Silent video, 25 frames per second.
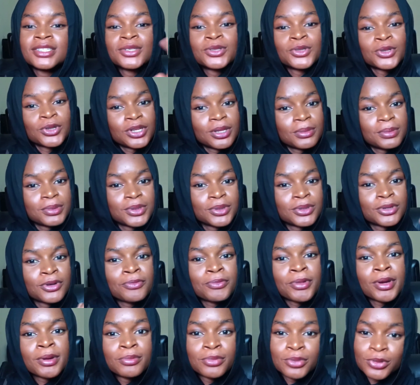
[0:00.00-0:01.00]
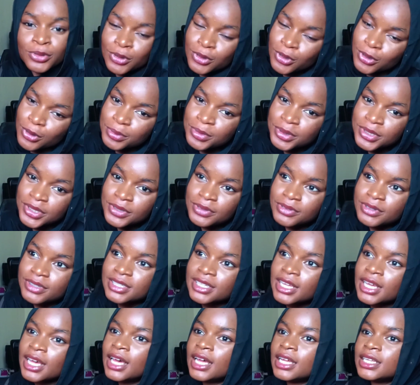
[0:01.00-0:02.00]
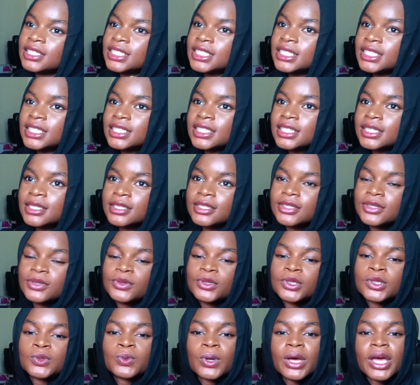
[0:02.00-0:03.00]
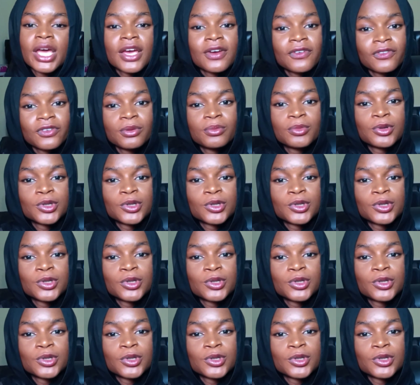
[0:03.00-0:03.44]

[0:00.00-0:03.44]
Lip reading: the third episode of my book club series. This is a series where every